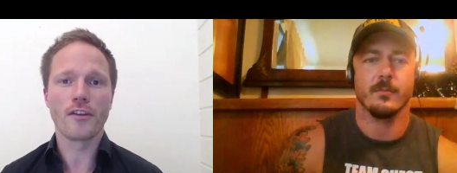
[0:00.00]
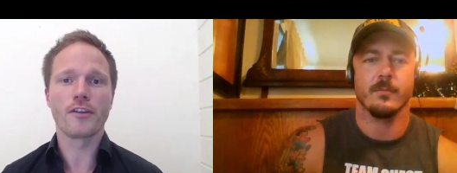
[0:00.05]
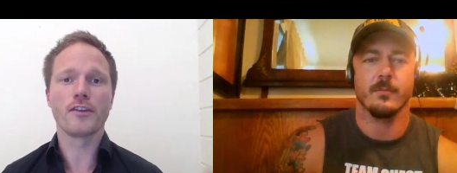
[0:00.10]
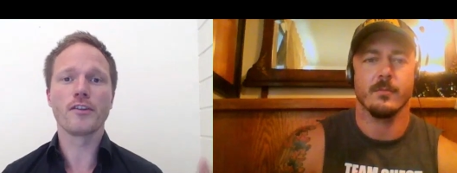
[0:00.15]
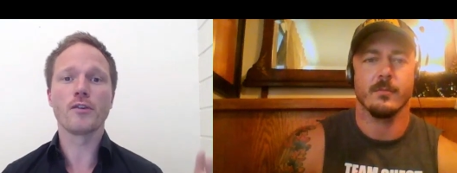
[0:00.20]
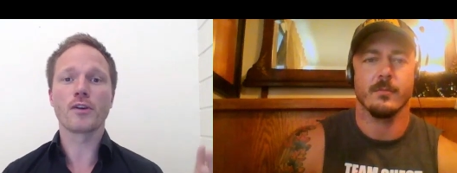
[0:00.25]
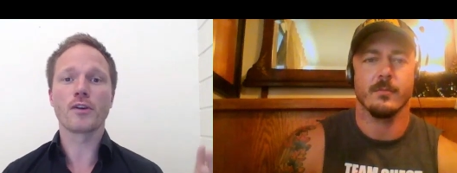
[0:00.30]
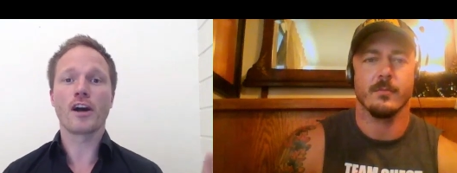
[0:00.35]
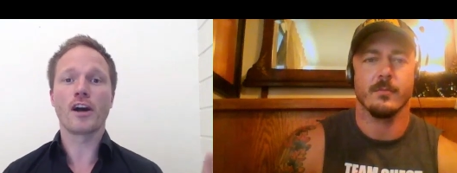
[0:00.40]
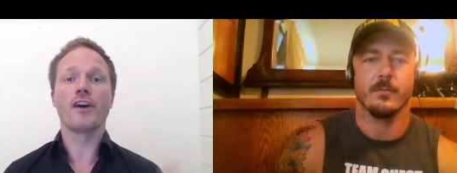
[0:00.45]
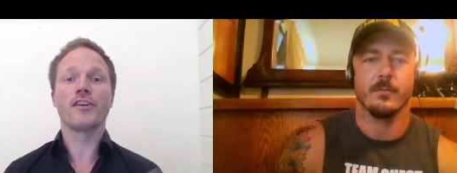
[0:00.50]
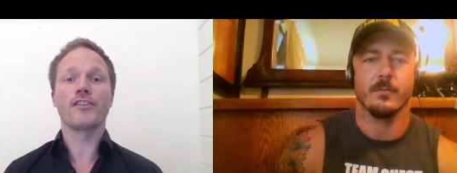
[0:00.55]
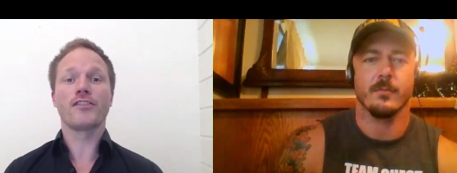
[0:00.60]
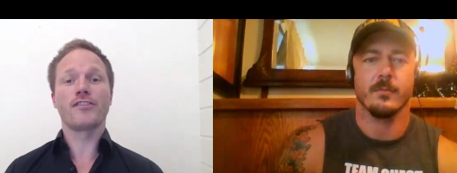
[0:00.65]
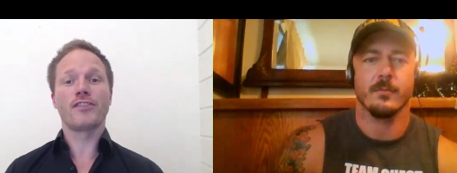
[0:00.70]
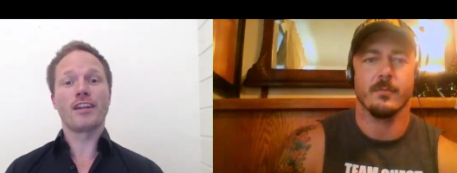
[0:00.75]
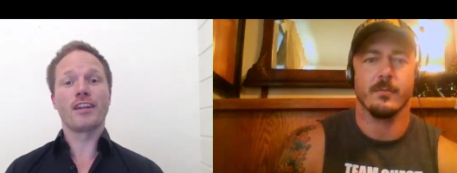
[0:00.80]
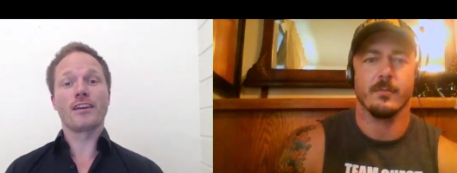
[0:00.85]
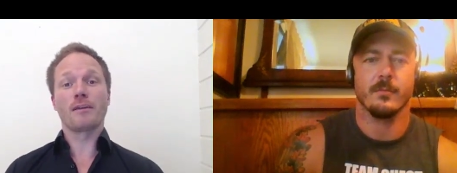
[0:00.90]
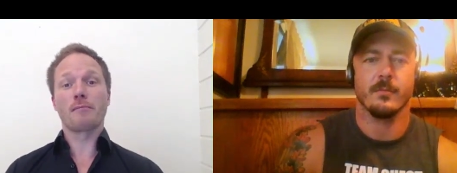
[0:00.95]
Speaker 1: They're the guys
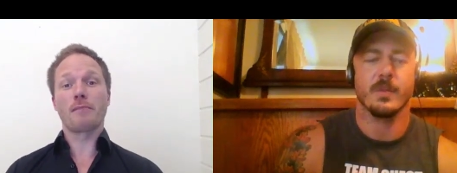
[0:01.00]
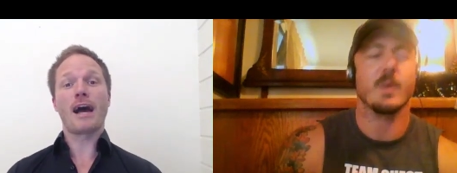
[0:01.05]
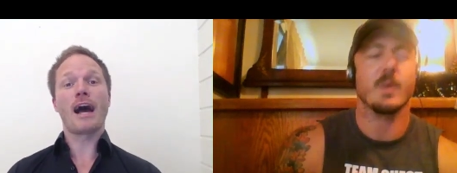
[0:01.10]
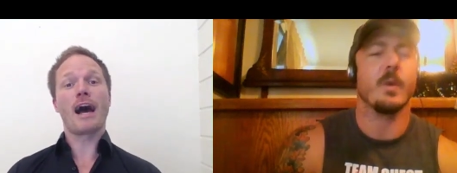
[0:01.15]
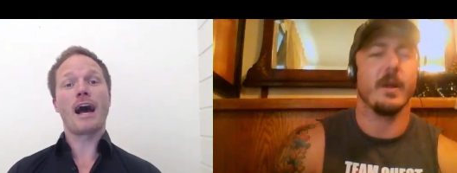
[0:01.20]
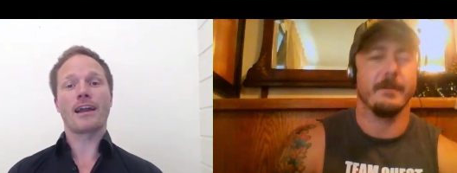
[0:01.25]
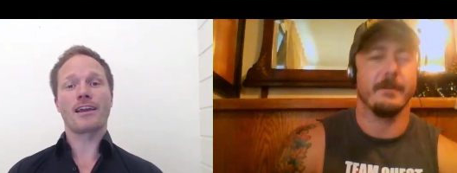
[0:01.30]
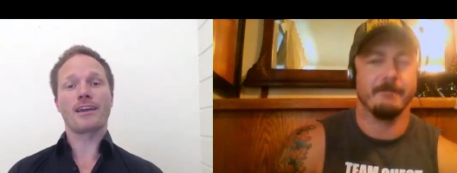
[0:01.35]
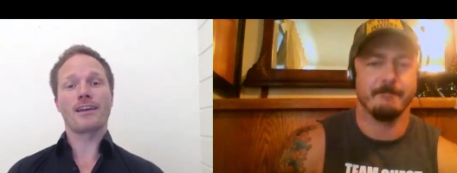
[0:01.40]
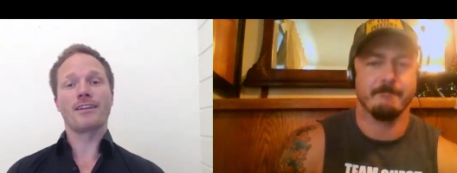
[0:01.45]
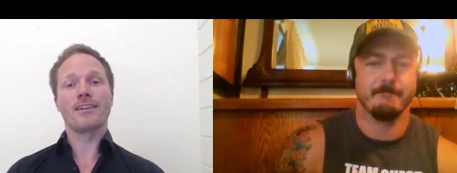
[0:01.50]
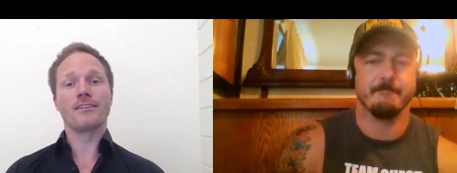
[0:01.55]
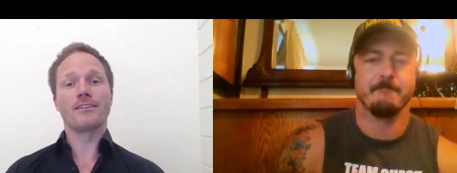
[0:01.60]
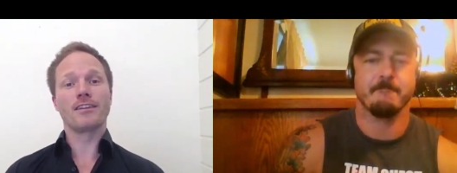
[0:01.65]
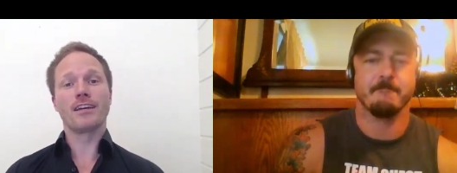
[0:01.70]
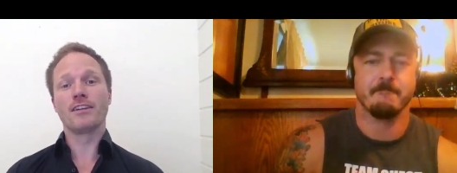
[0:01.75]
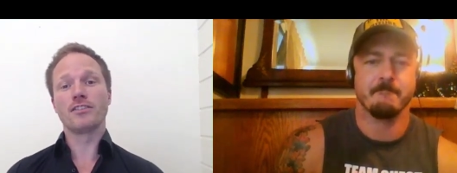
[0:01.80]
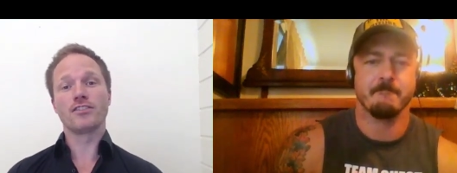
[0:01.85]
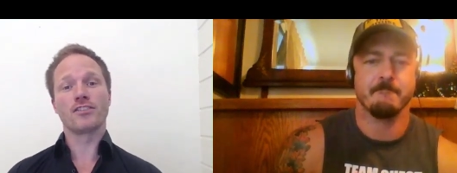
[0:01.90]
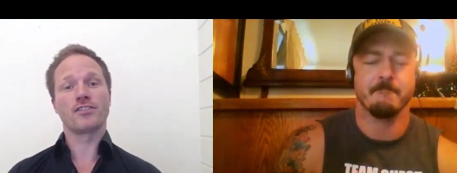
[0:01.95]
sitting back right.
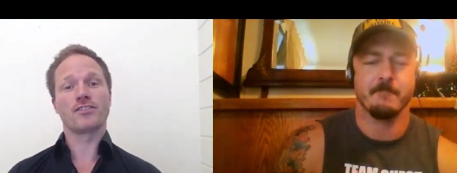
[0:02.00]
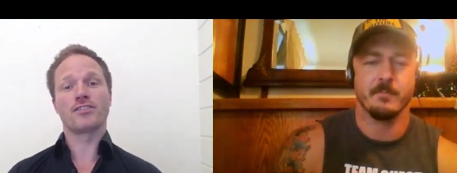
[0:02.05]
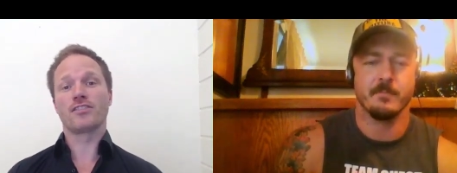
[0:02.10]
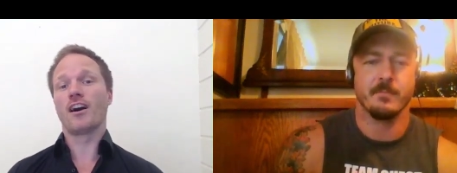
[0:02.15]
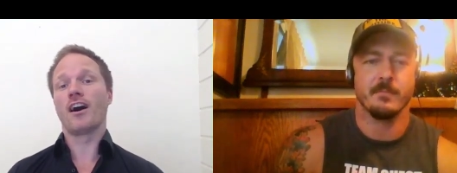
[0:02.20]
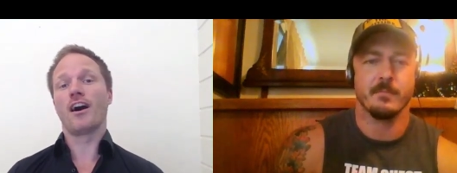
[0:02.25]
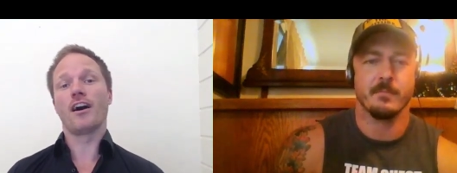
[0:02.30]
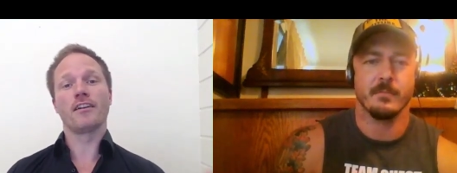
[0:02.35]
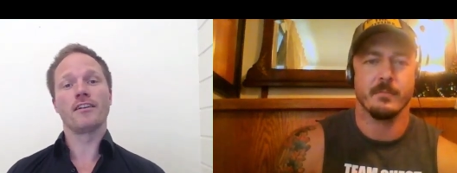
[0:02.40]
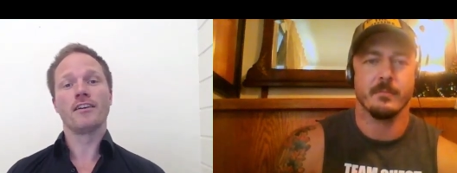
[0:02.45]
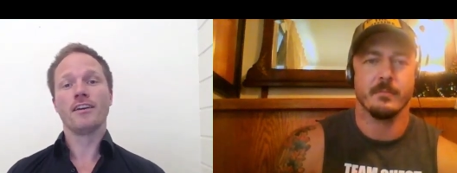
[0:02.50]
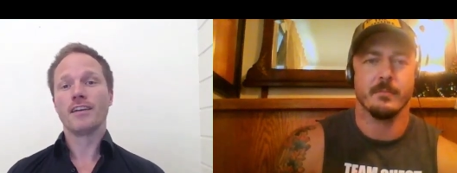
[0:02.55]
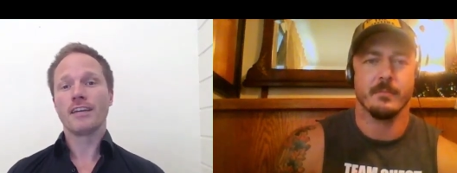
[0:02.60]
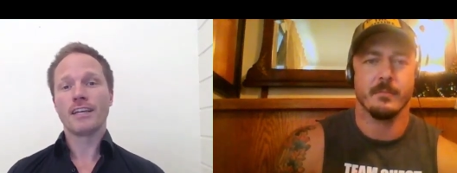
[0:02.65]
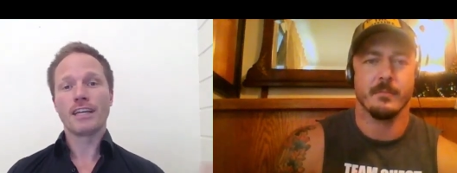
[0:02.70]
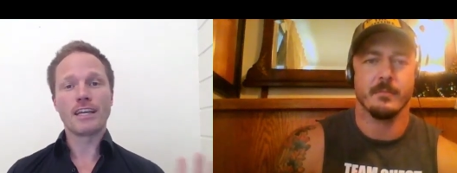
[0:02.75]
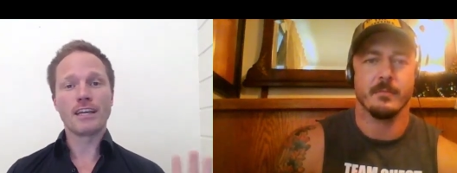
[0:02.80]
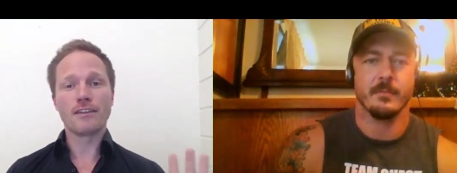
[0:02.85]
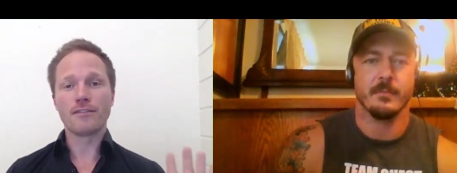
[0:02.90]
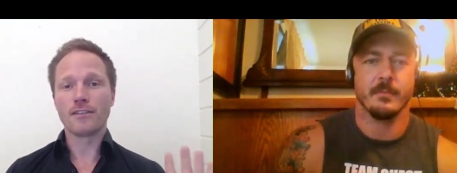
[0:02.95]
and, and just not
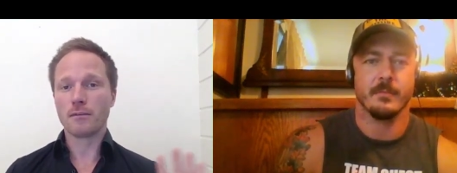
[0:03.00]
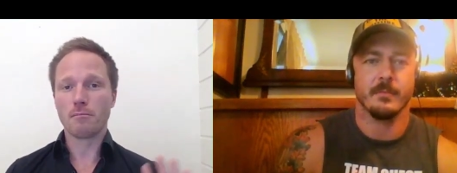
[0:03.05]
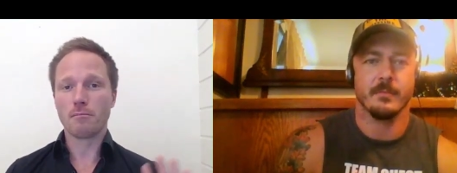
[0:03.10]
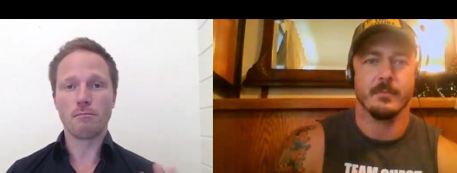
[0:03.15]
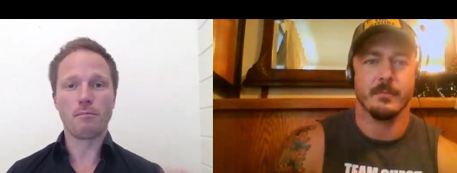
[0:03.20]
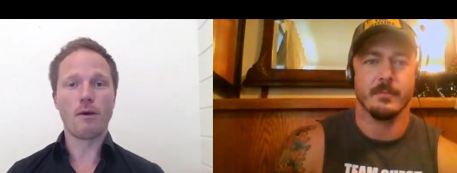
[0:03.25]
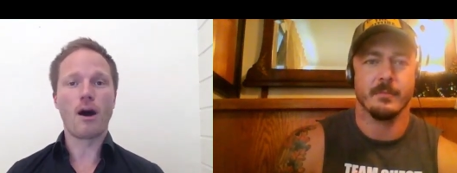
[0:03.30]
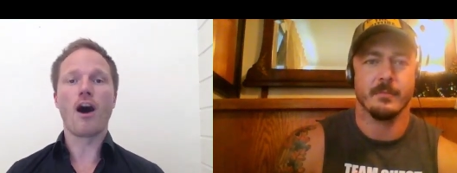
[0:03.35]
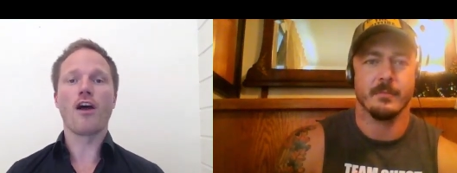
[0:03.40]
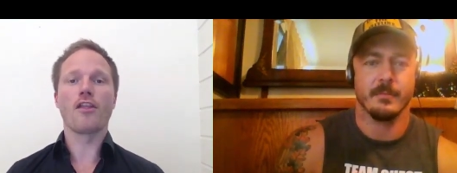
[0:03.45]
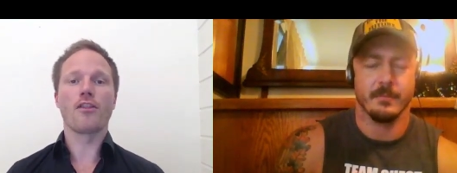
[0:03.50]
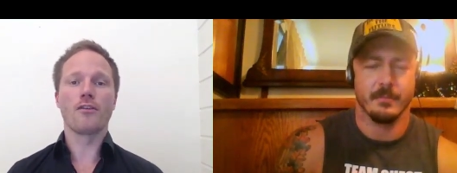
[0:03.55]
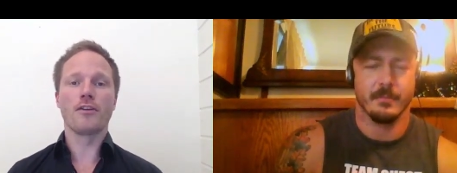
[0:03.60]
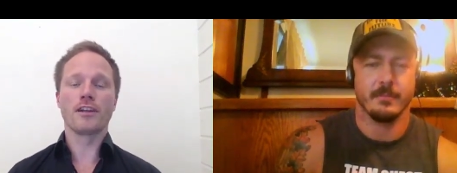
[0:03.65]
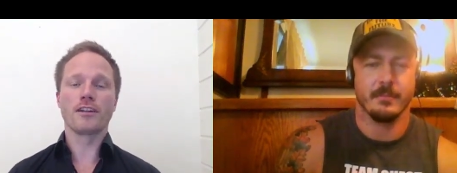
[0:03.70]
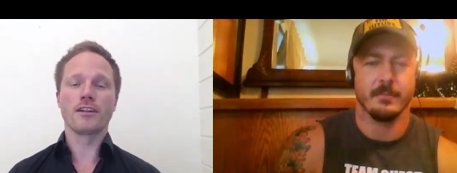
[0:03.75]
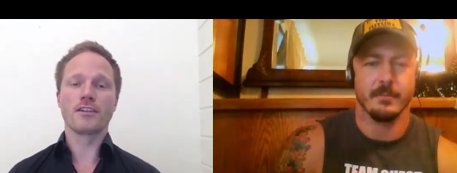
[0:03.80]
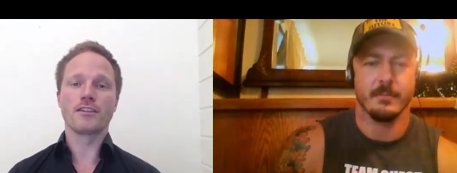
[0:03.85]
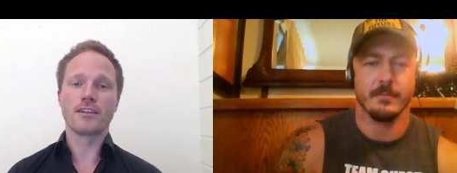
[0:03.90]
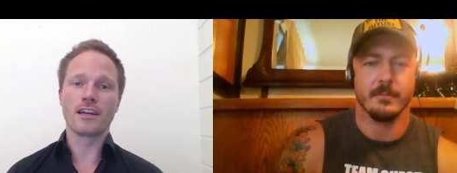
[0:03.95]
even
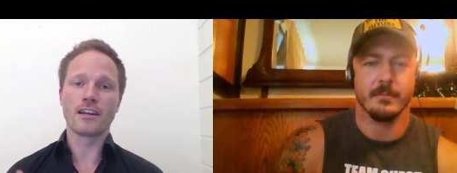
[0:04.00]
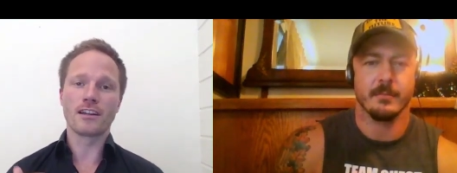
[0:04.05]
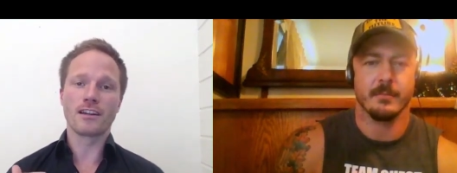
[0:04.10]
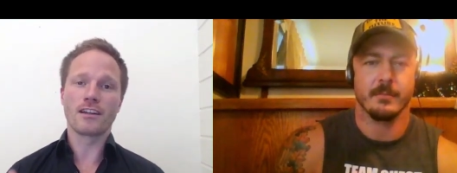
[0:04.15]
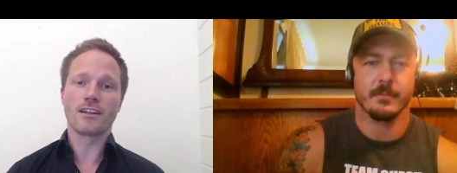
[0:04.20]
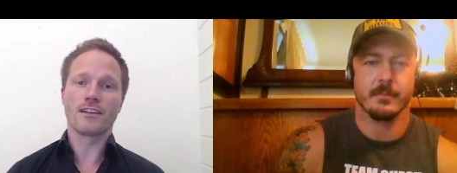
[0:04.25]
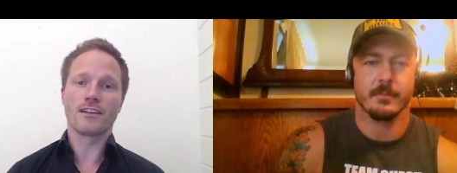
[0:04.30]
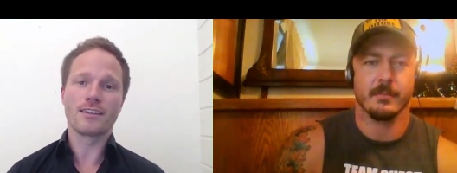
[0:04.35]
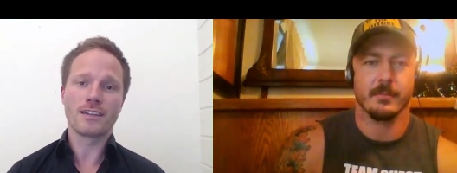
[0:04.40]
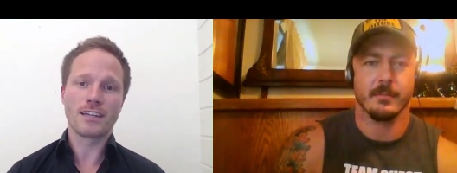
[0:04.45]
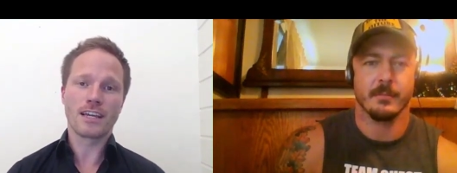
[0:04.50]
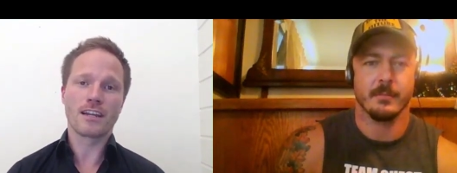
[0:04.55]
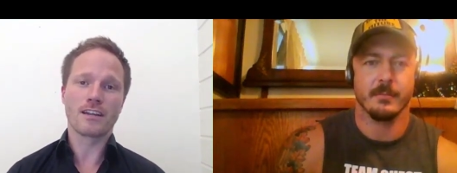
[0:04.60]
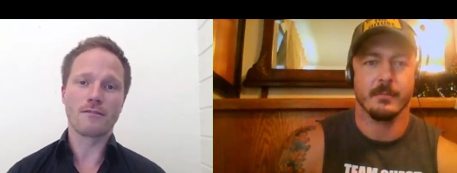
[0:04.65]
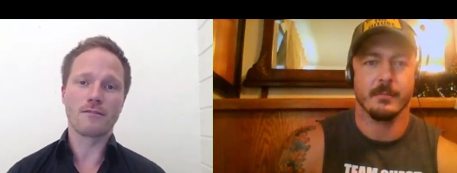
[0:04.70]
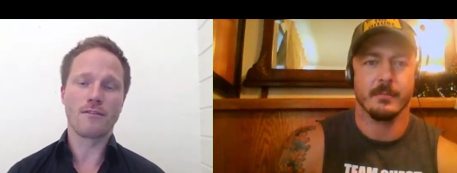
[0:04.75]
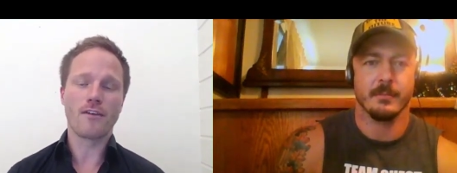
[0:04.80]
bothering to getting get